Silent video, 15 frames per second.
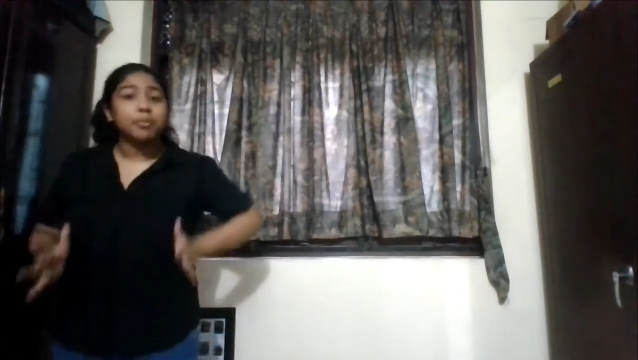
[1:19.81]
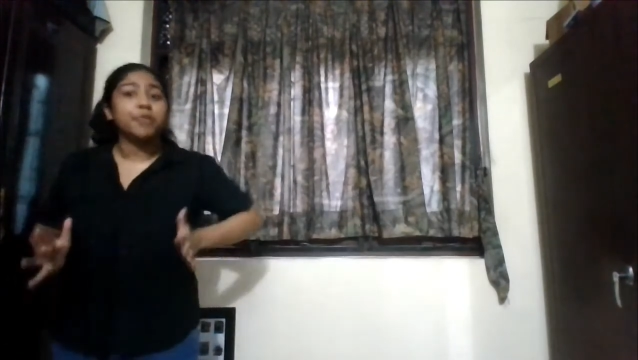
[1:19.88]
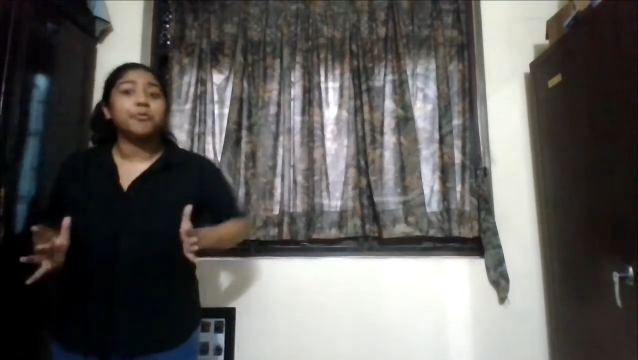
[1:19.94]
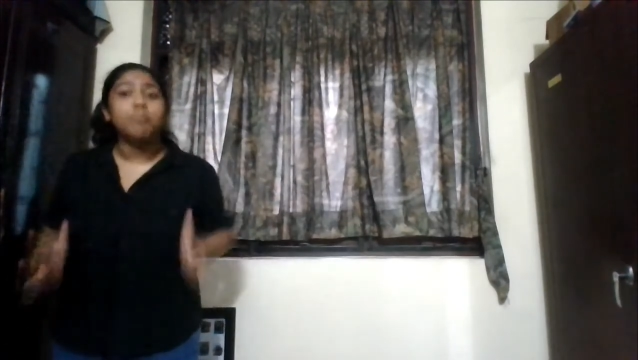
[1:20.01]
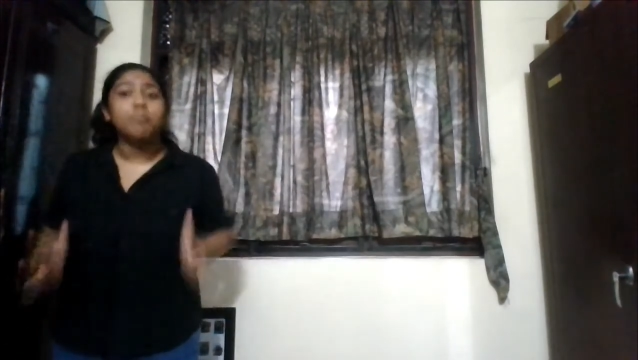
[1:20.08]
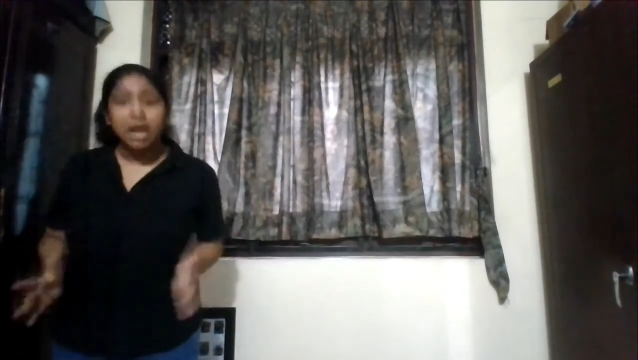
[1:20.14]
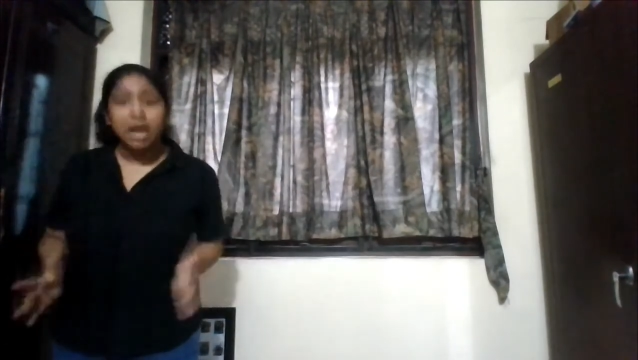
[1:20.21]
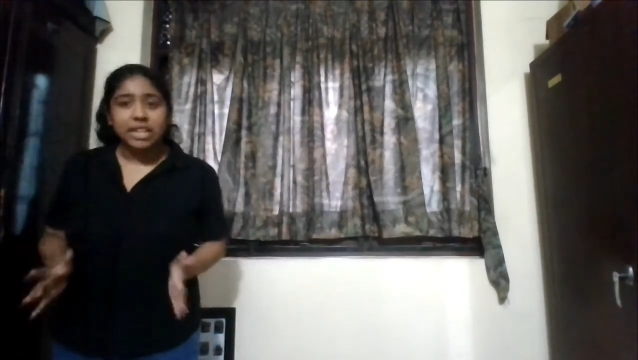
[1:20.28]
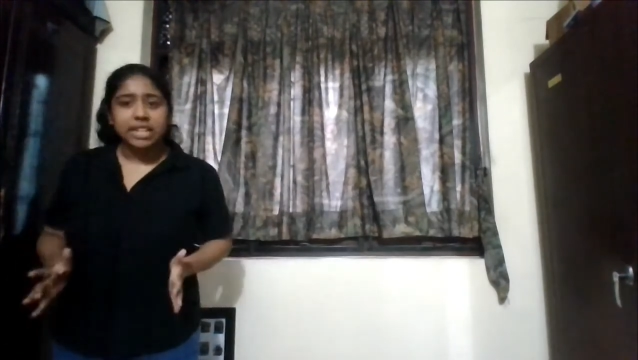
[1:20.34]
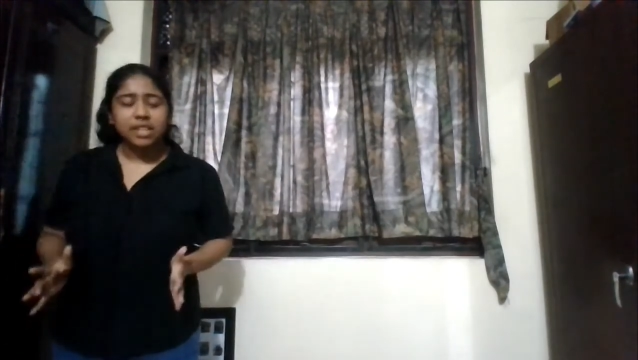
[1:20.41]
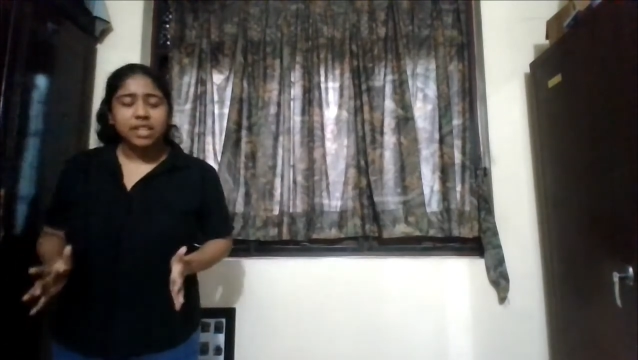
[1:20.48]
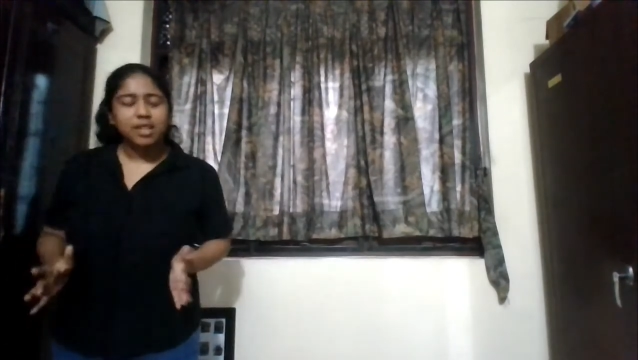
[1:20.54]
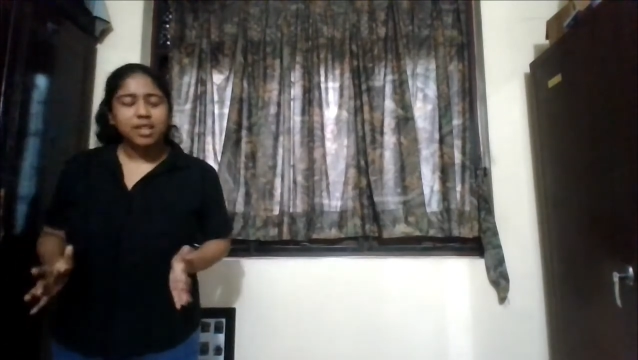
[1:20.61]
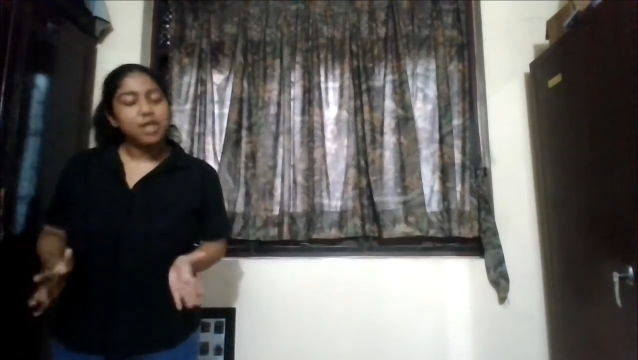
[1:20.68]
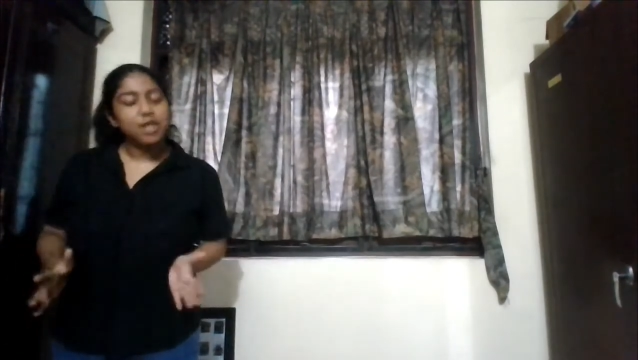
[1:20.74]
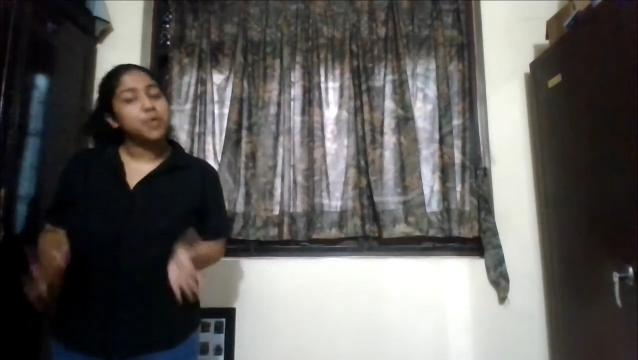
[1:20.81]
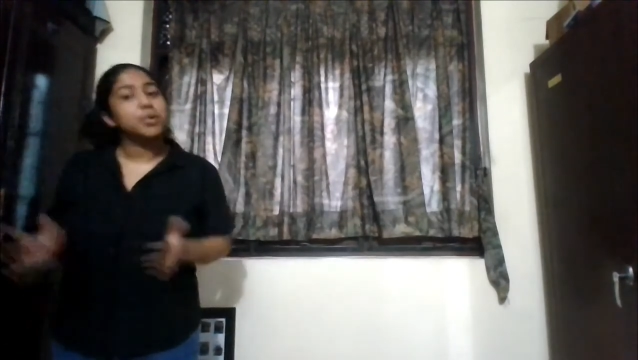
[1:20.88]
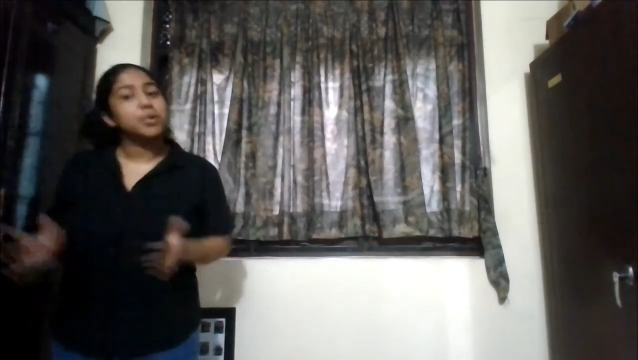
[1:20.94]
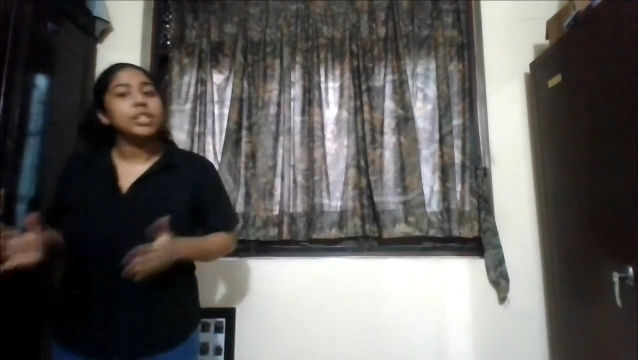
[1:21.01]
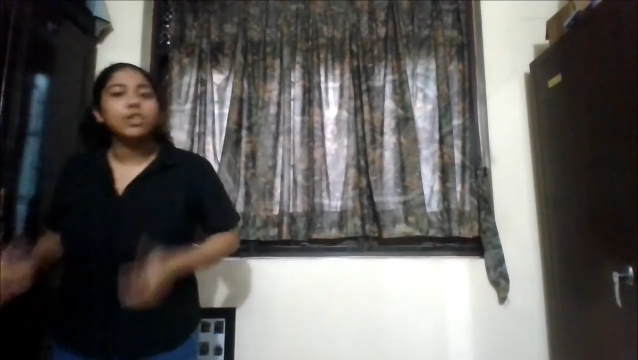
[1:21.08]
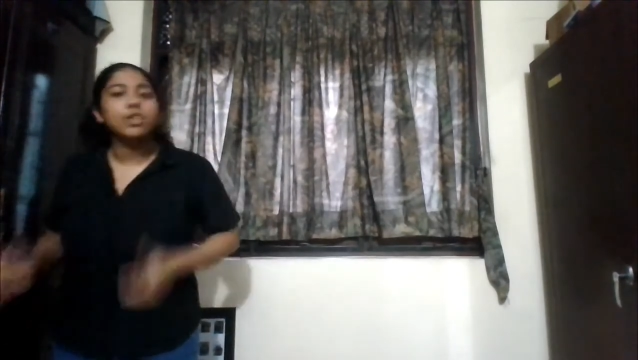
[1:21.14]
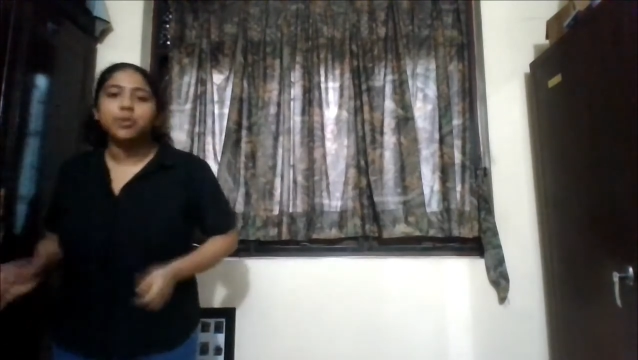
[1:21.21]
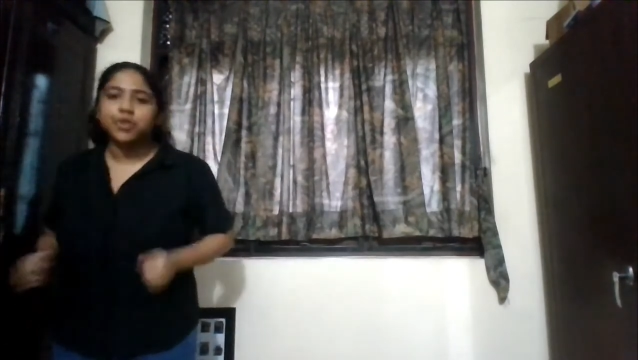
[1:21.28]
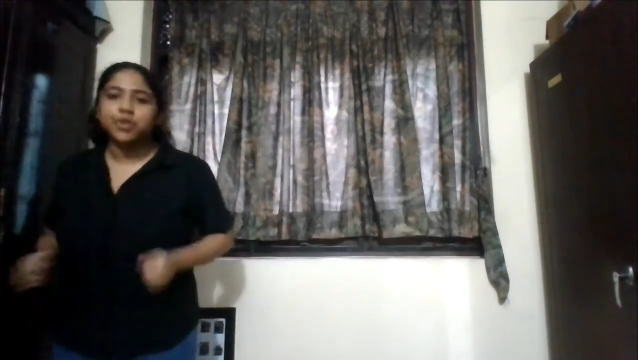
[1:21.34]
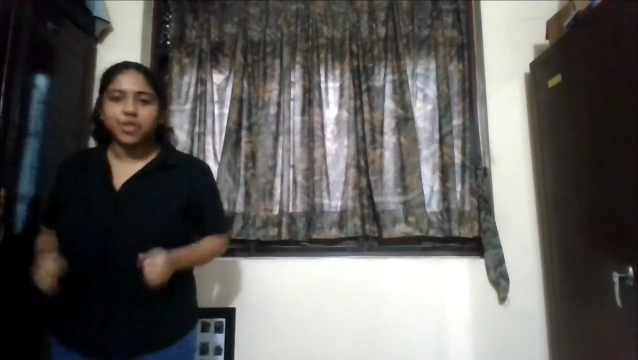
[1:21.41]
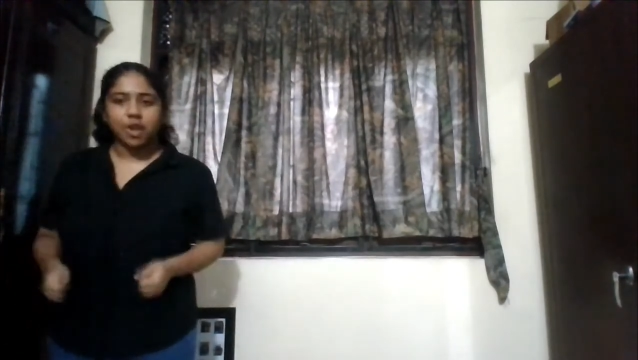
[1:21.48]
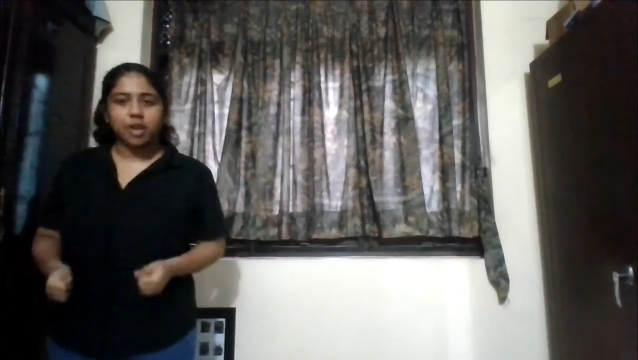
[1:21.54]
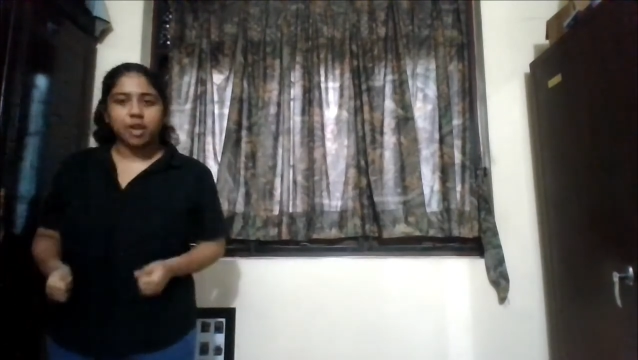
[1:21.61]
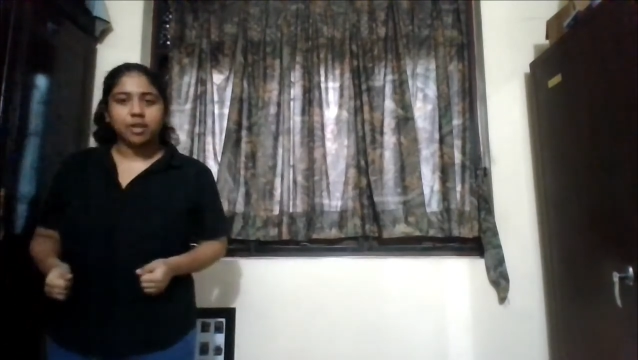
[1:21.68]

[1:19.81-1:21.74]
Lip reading: money to a loan shark.